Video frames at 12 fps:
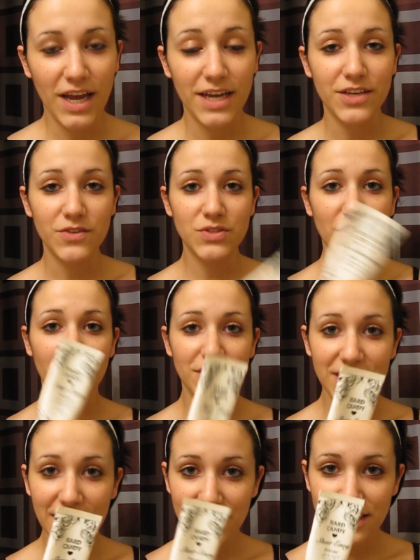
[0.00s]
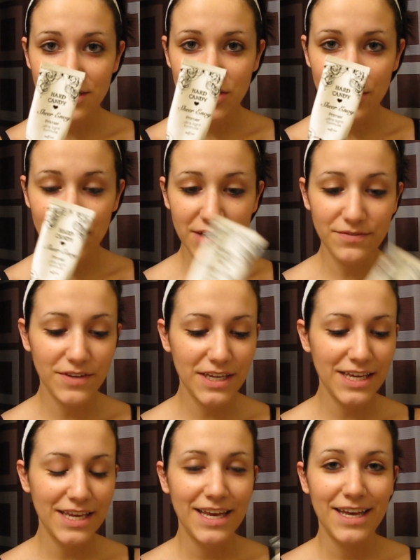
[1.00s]
I use Hard Candy Sheer
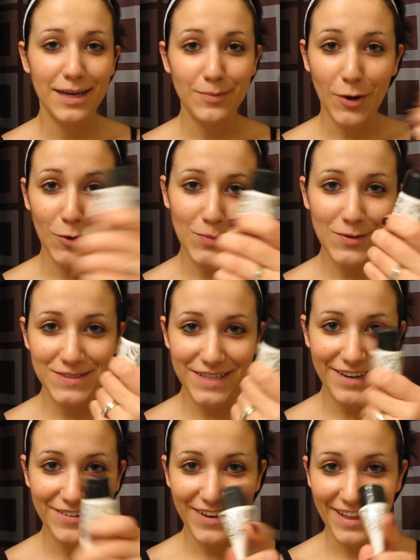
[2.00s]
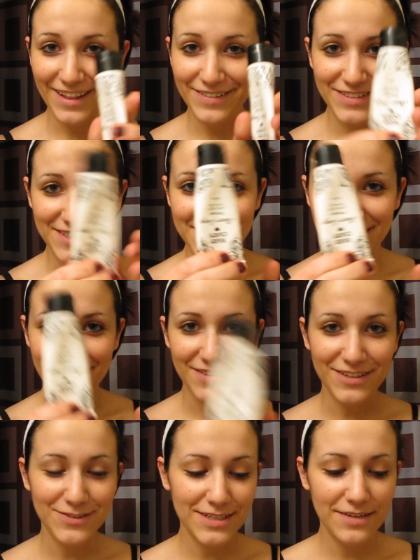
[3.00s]
Envy. I'm almost out. I love this stuff. I
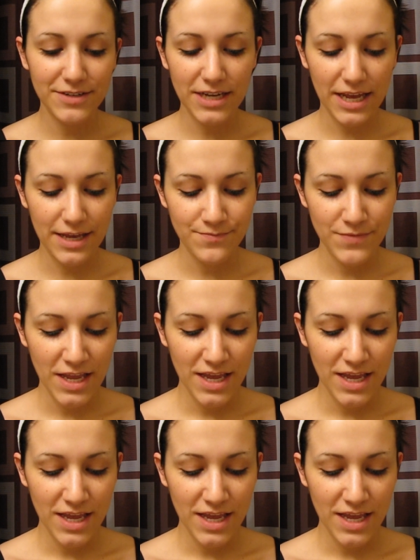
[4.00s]
use it every day.